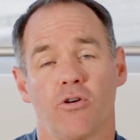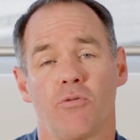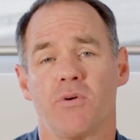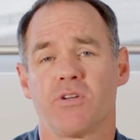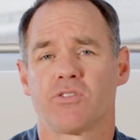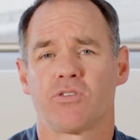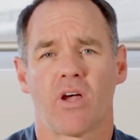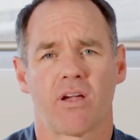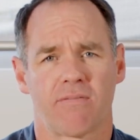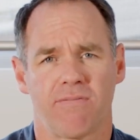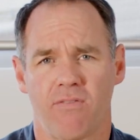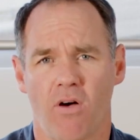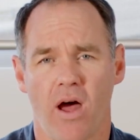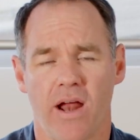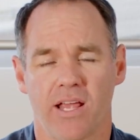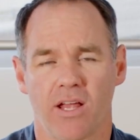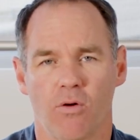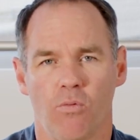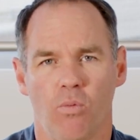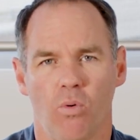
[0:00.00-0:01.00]
almost like
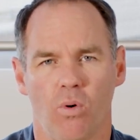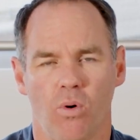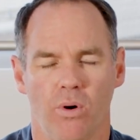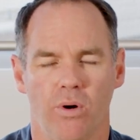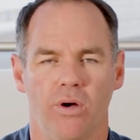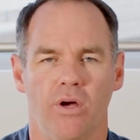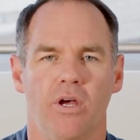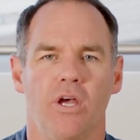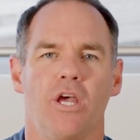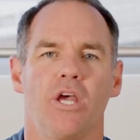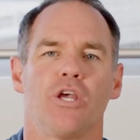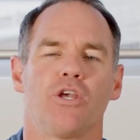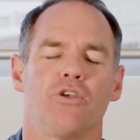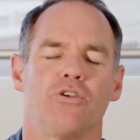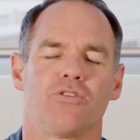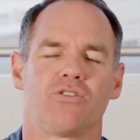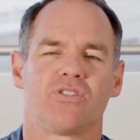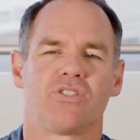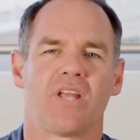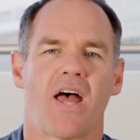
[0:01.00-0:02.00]
fighting a war.
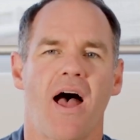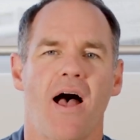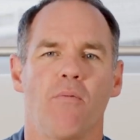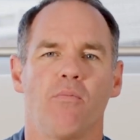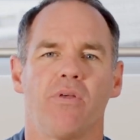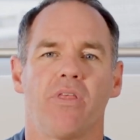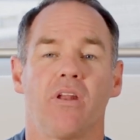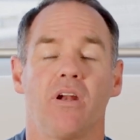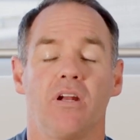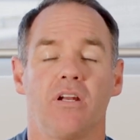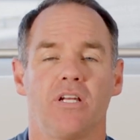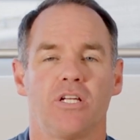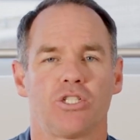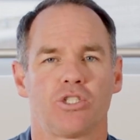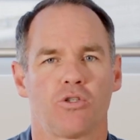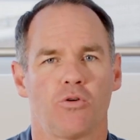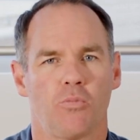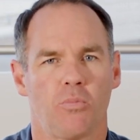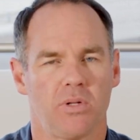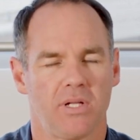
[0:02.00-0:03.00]
You start with an
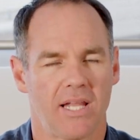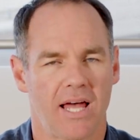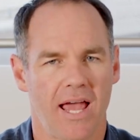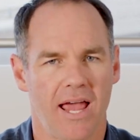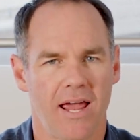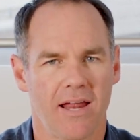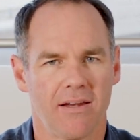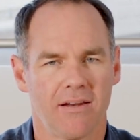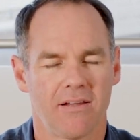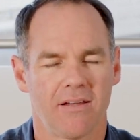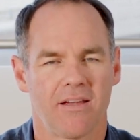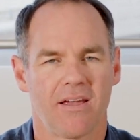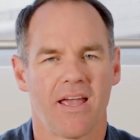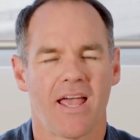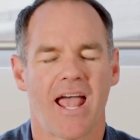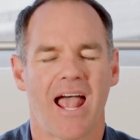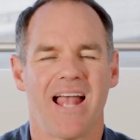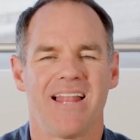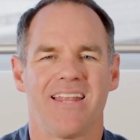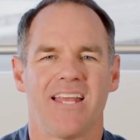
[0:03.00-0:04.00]
initial plan
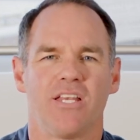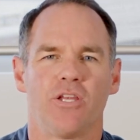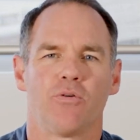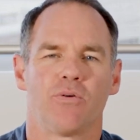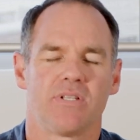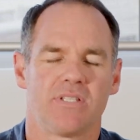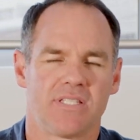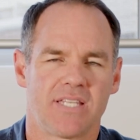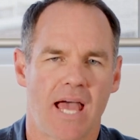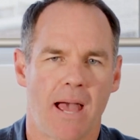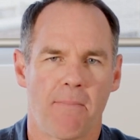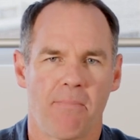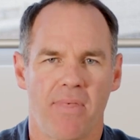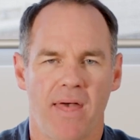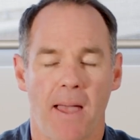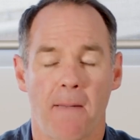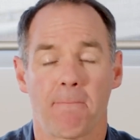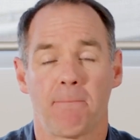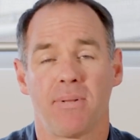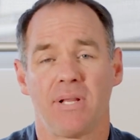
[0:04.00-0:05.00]
and then you adapt
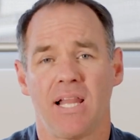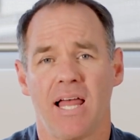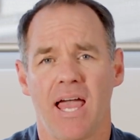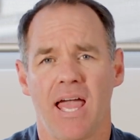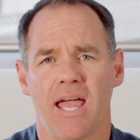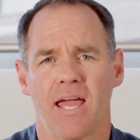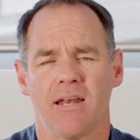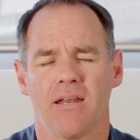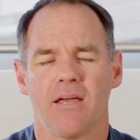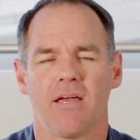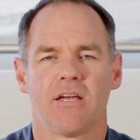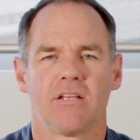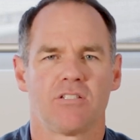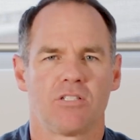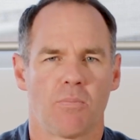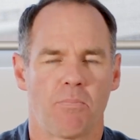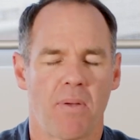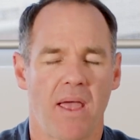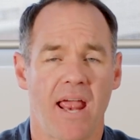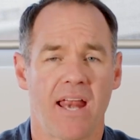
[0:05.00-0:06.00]
that plan
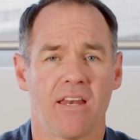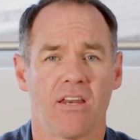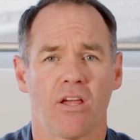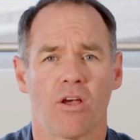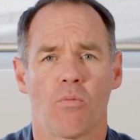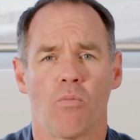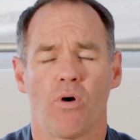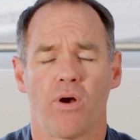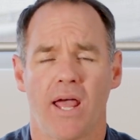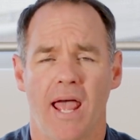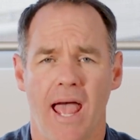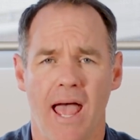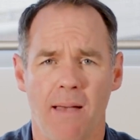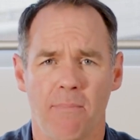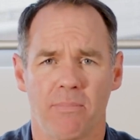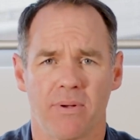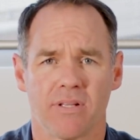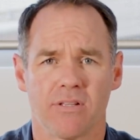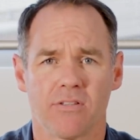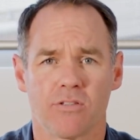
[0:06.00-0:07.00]
depending on what
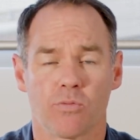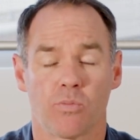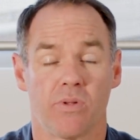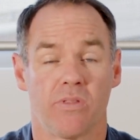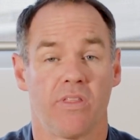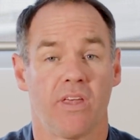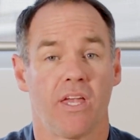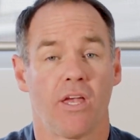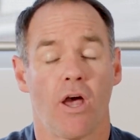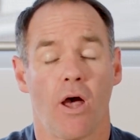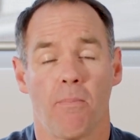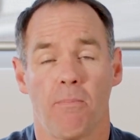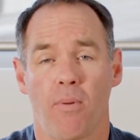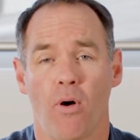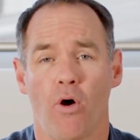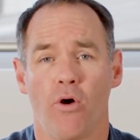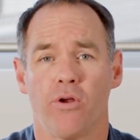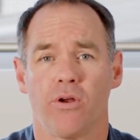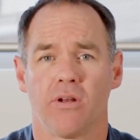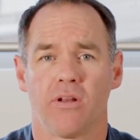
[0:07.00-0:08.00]
happens with the
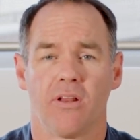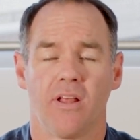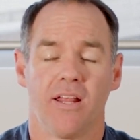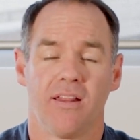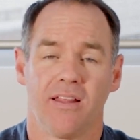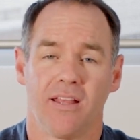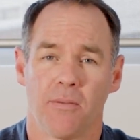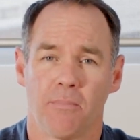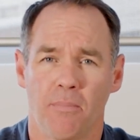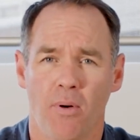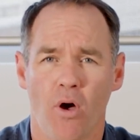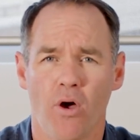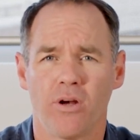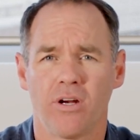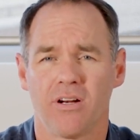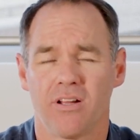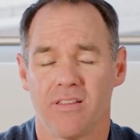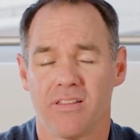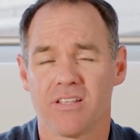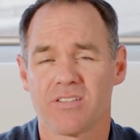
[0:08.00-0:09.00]
opponent. And the
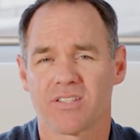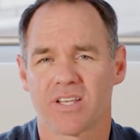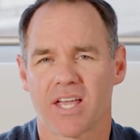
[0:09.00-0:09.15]
opponent in this